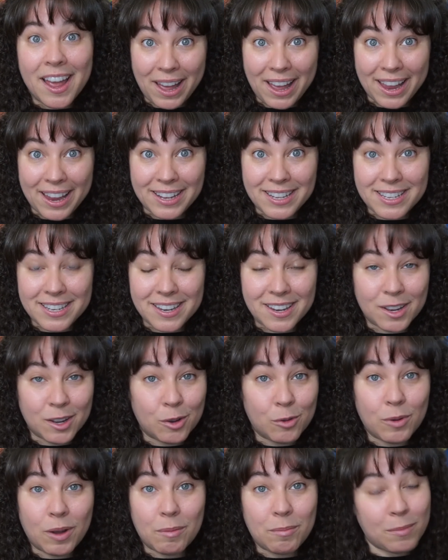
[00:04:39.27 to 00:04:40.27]
But
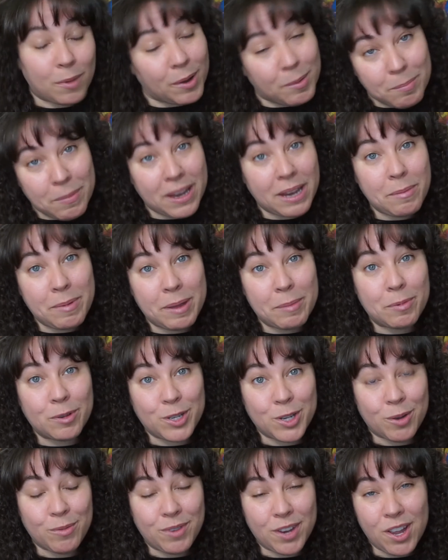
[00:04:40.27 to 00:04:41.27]
what many
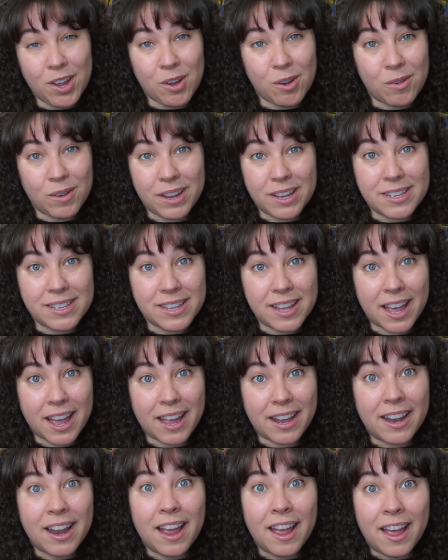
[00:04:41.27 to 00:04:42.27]
people don't know is
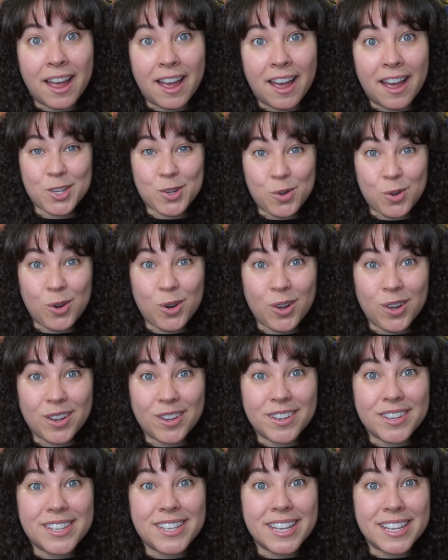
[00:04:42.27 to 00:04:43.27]
that
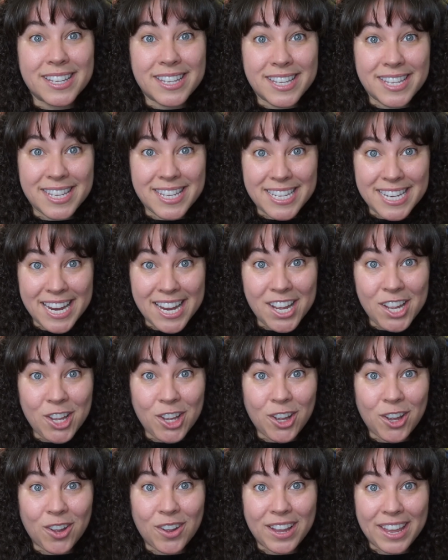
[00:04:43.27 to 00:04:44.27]
schools
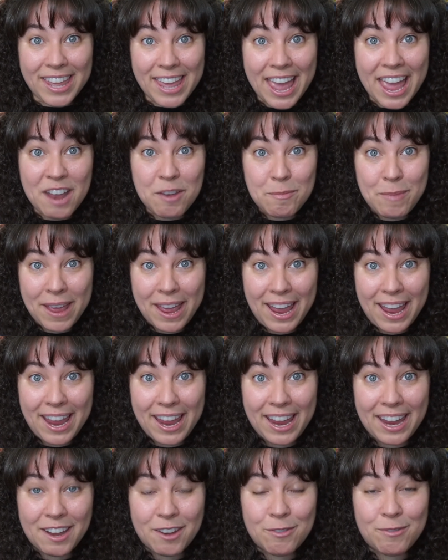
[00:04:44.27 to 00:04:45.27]
still get
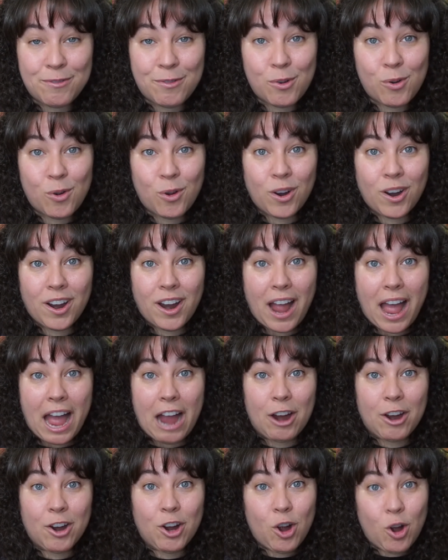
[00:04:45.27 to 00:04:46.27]
paid for
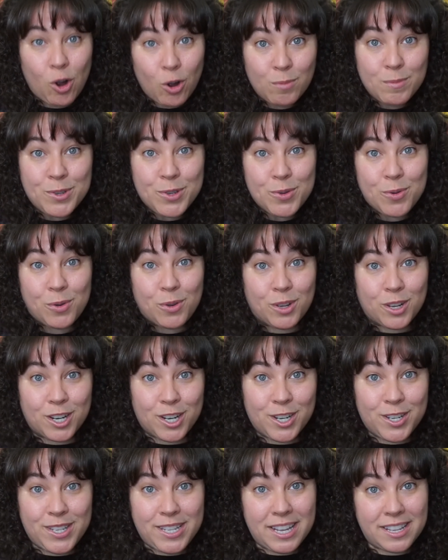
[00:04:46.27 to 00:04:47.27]
our
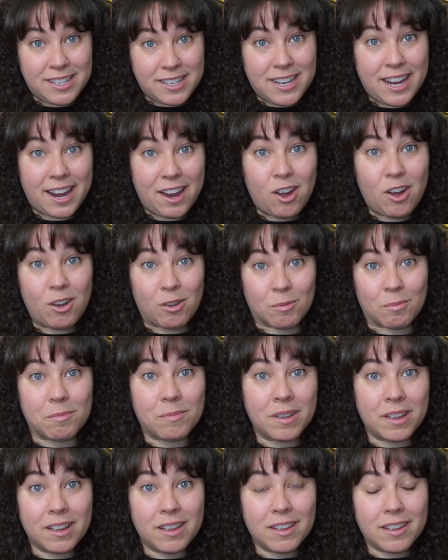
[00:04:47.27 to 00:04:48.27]
homeschoolers that stay
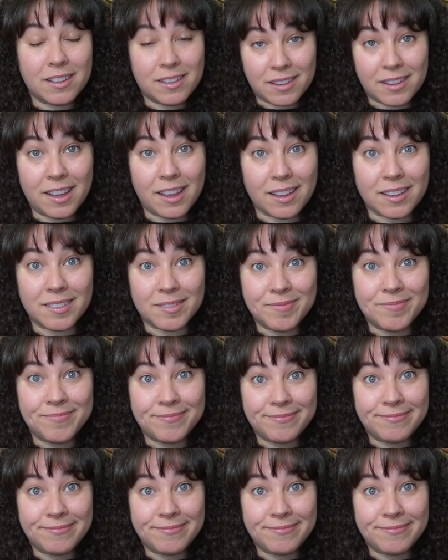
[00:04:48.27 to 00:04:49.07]
home. Yeah.